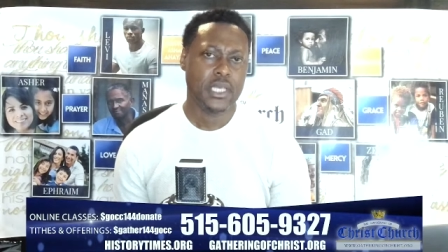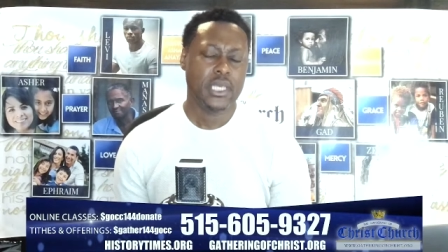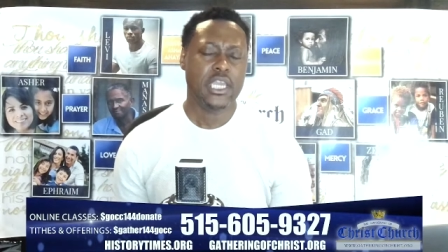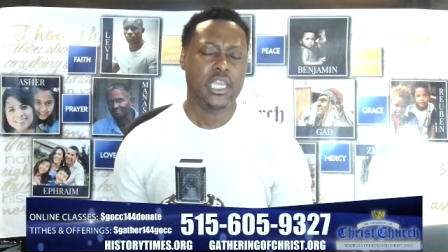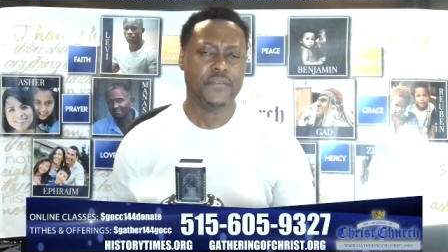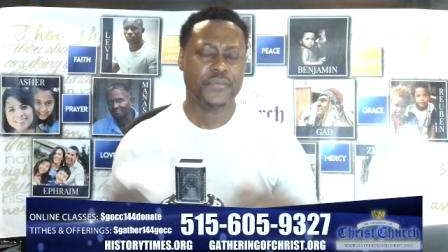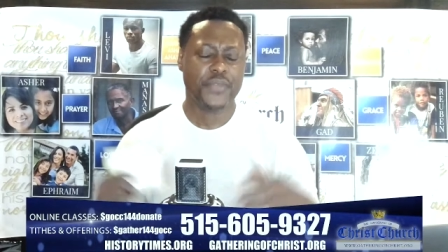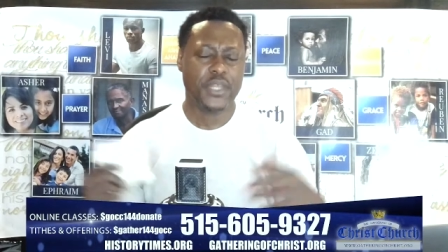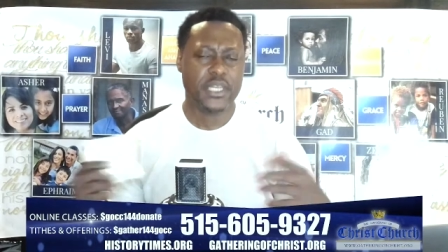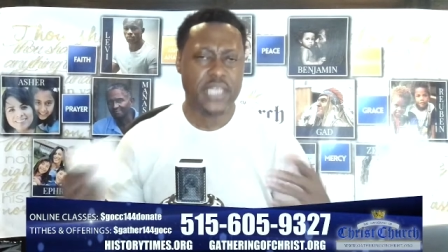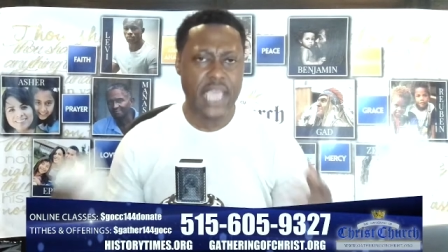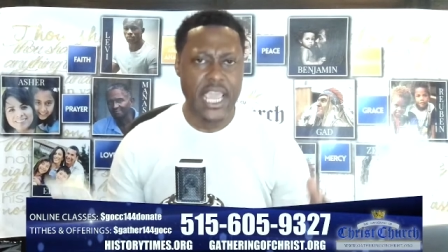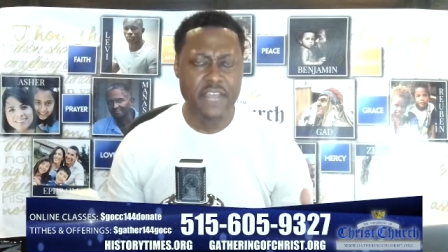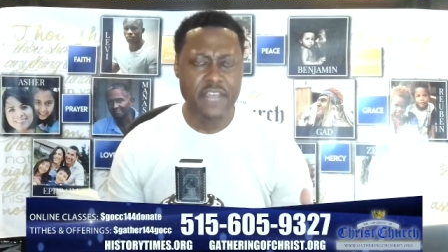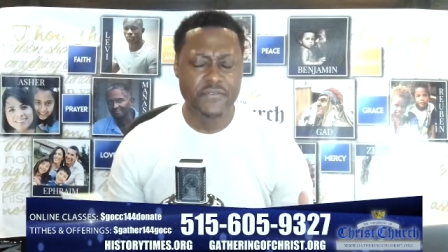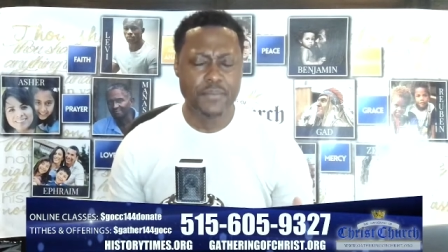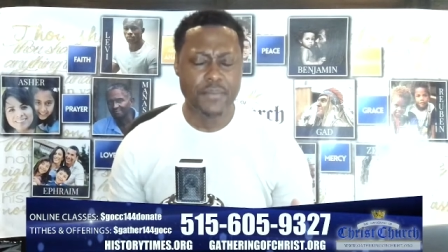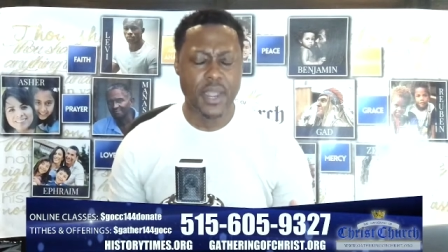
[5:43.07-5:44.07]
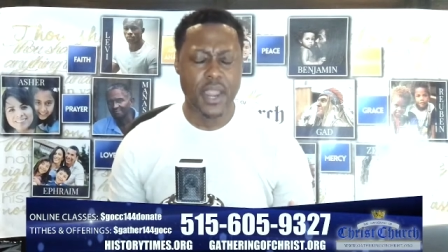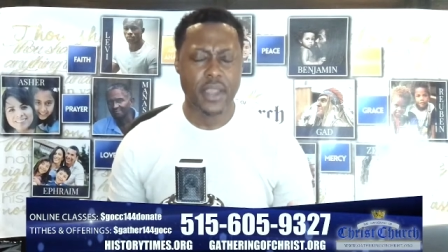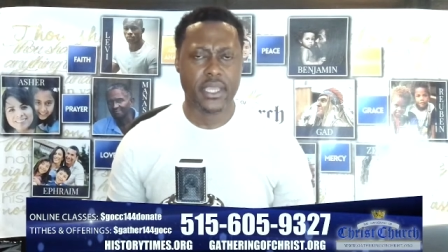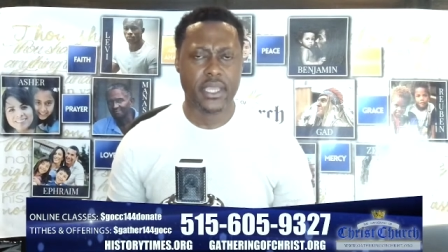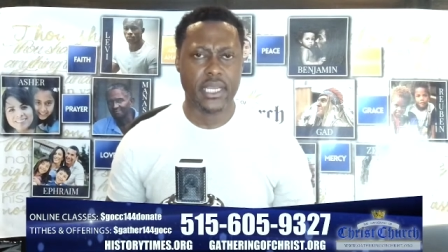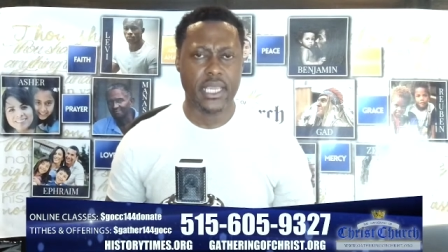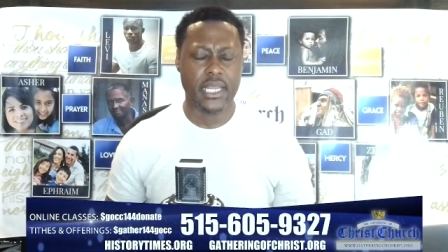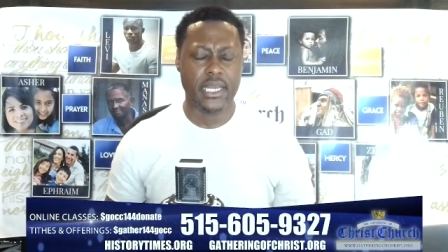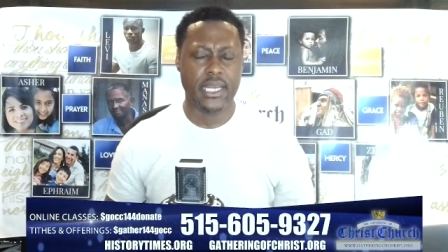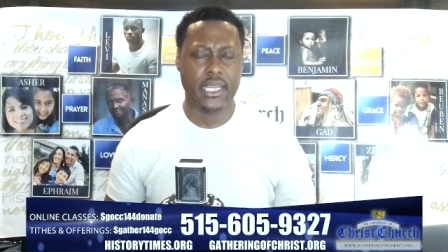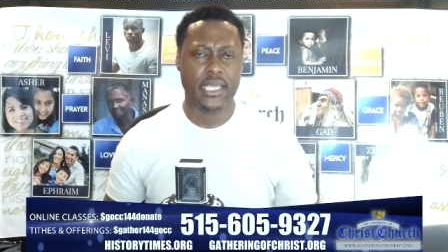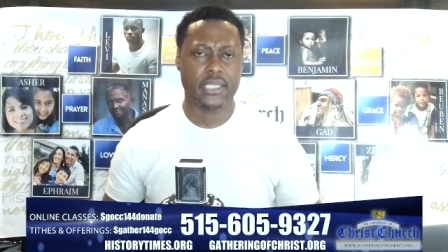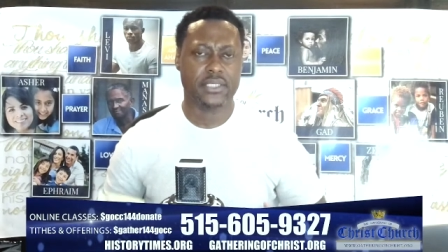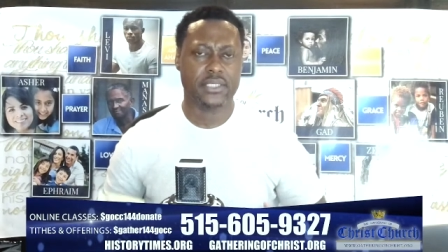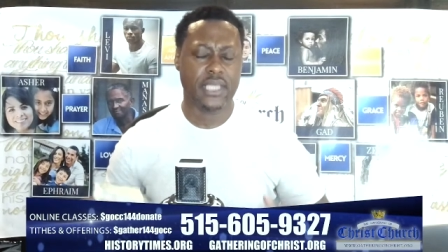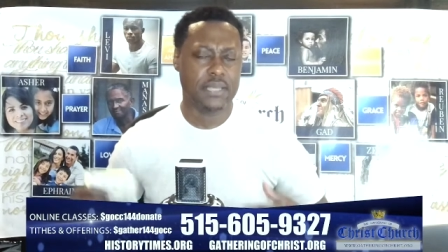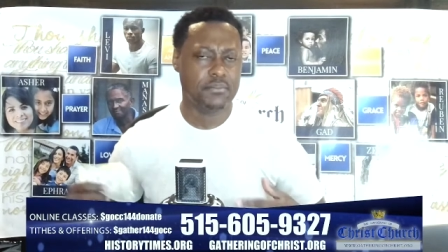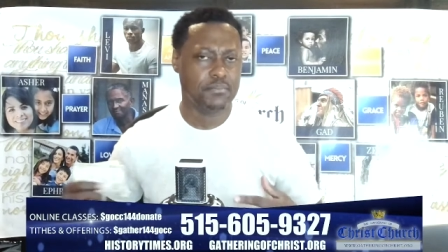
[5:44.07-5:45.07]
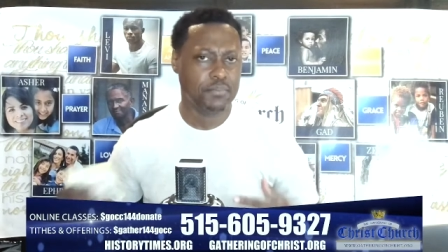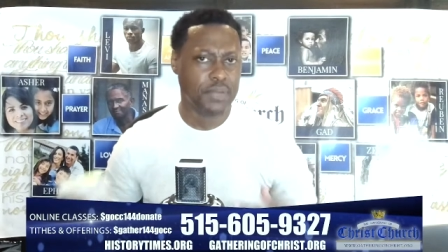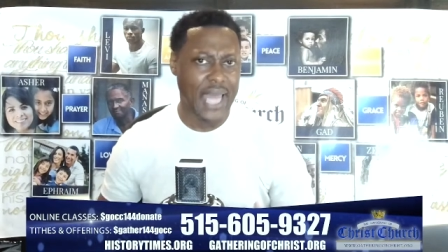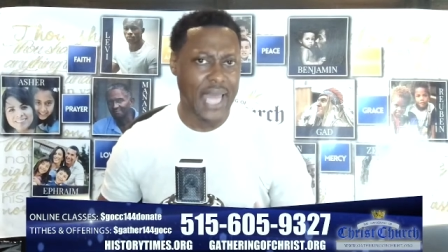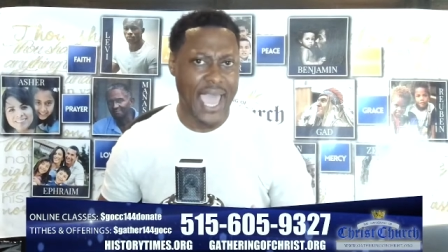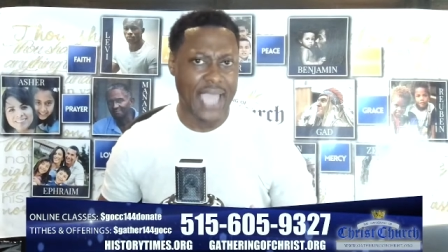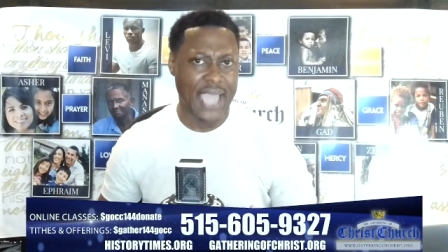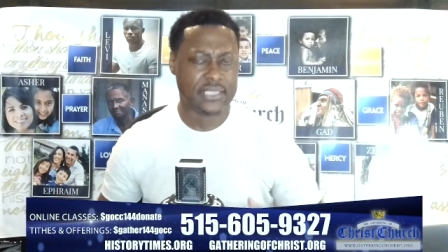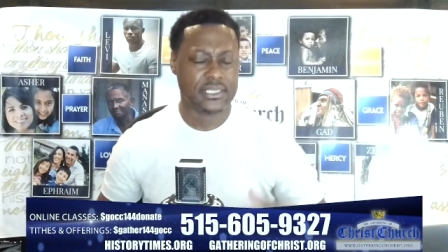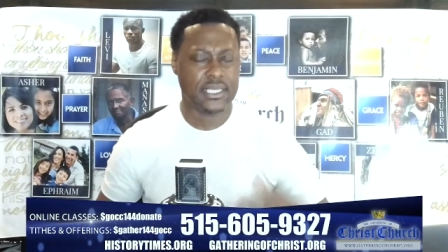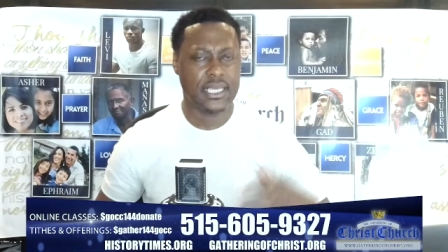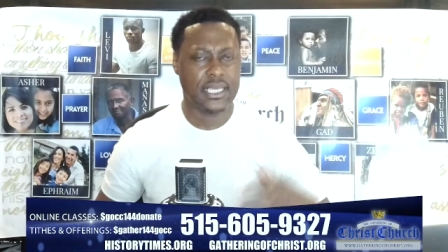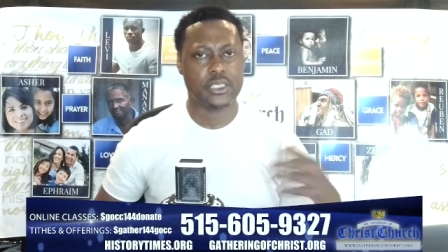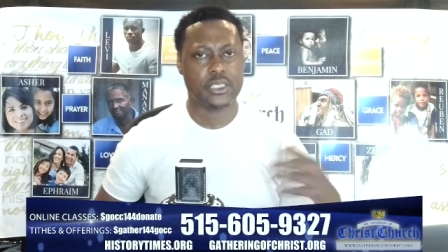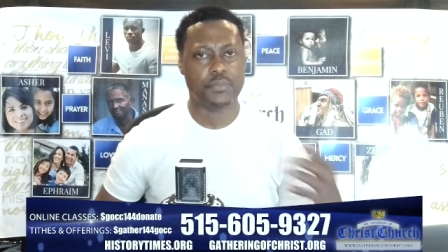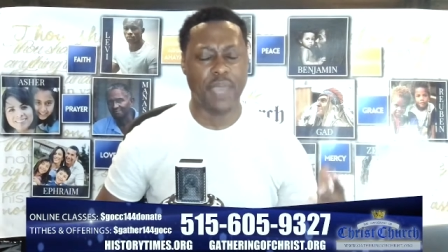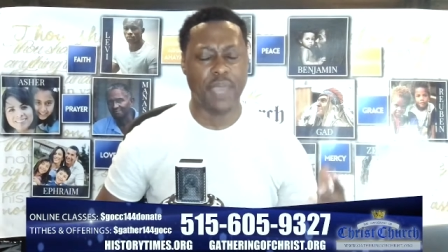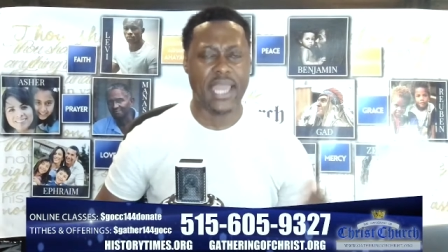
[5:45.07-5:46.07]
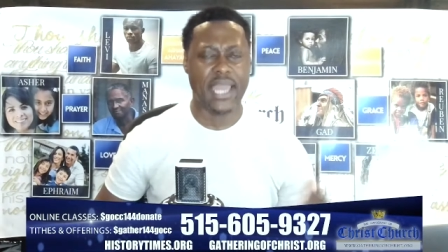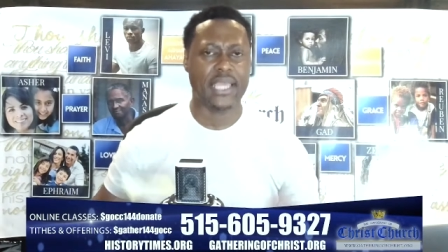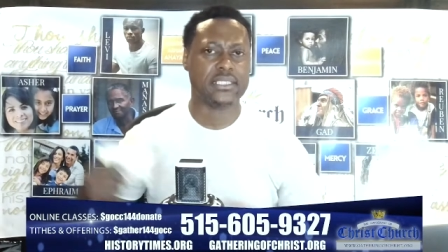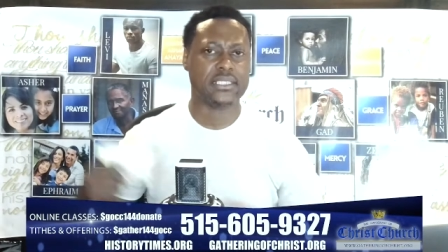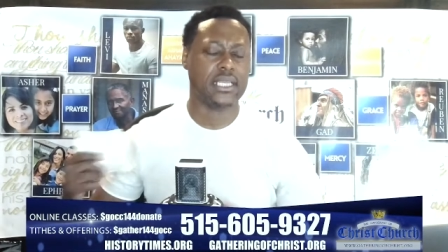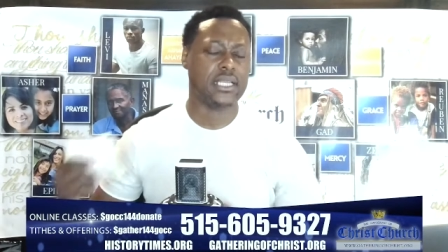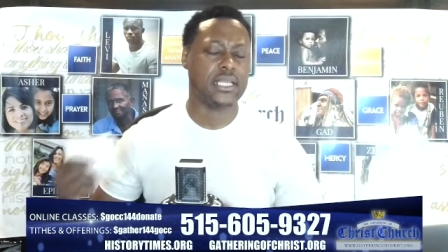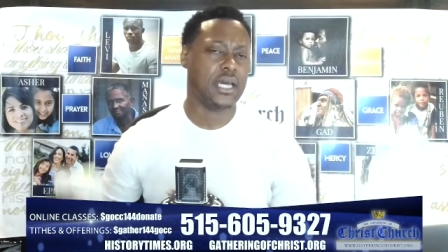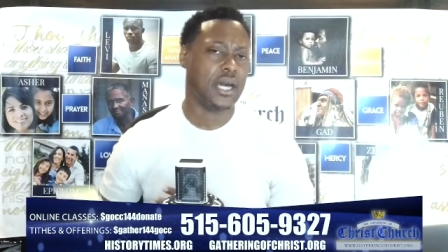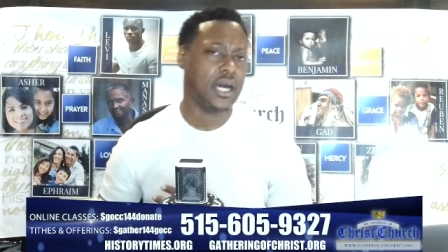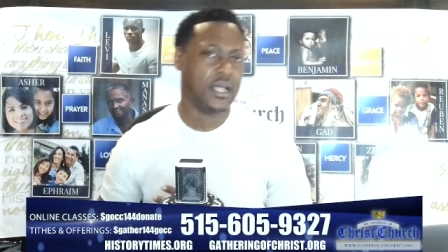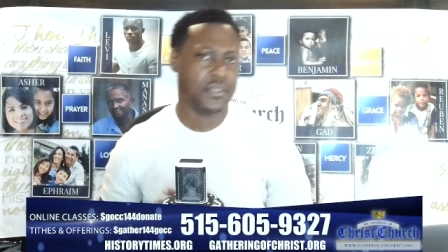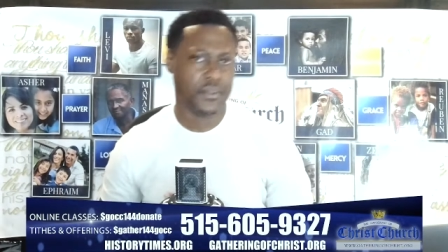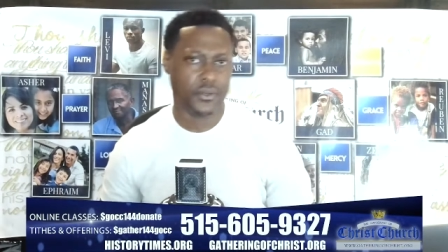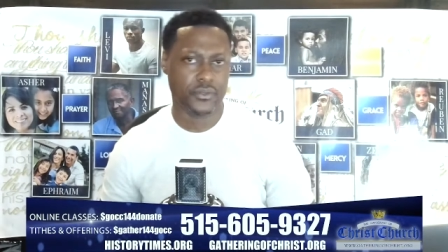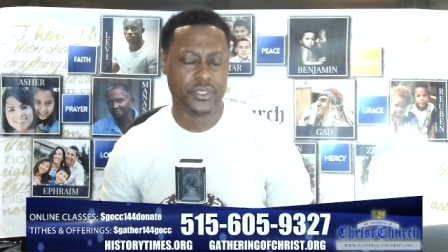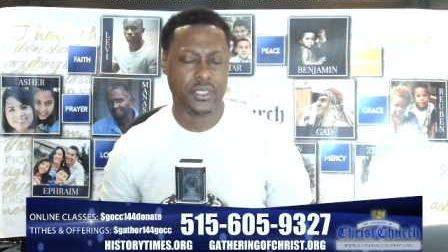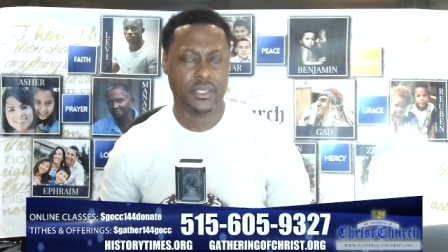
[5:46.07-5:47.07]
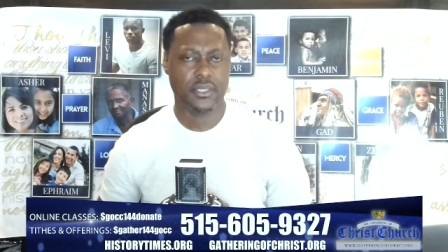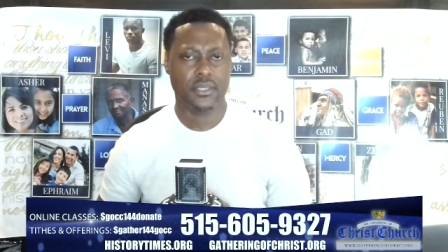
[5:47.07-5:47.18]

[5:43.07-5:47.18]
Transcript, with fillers: If the Native American Indians and blacks, Hispanics, and others